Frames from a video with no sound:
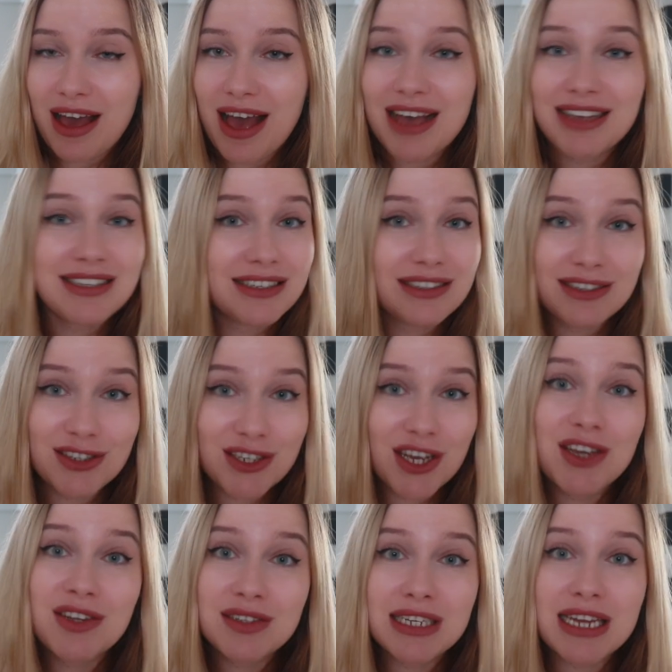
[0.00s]
As it
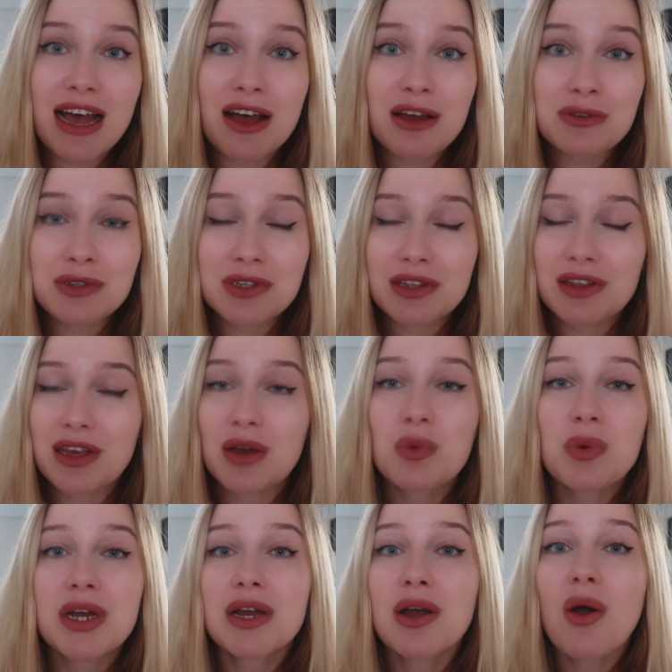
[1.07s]
turned out, they
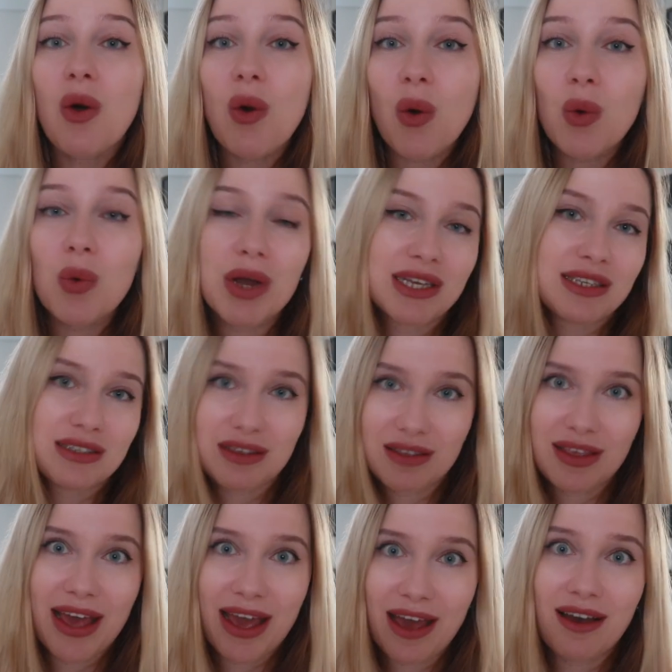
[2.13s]
were always
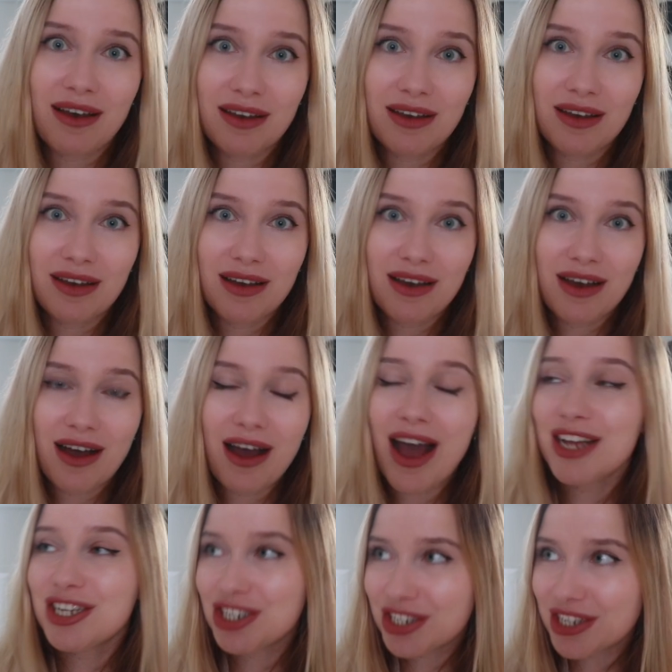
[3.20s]
there.
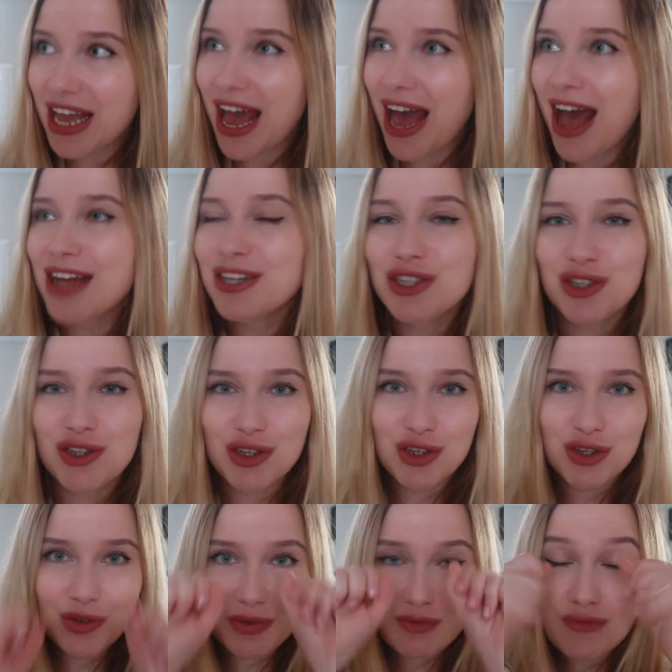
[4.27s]
I just had
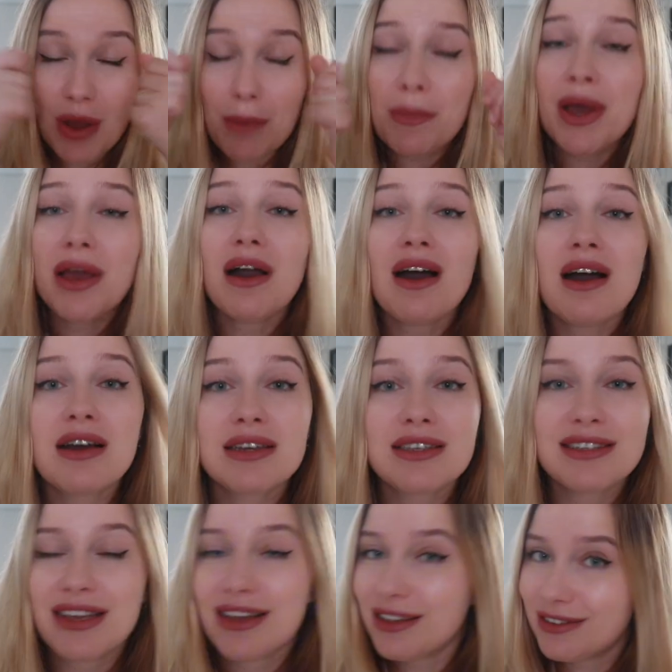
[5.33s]
to rub my
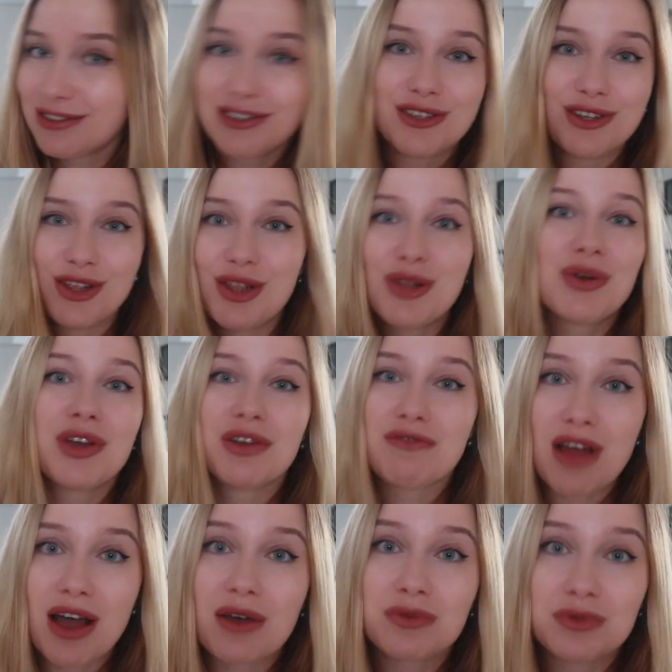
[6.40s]
eyes and look
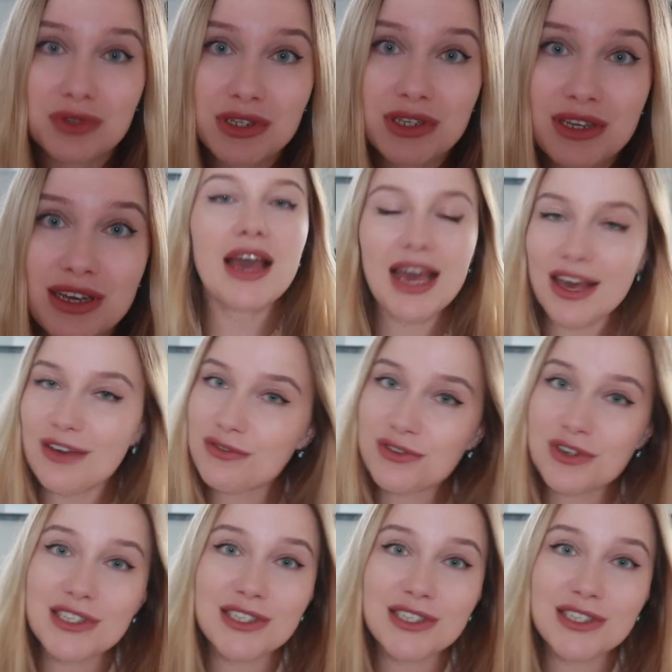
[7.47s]
around. Every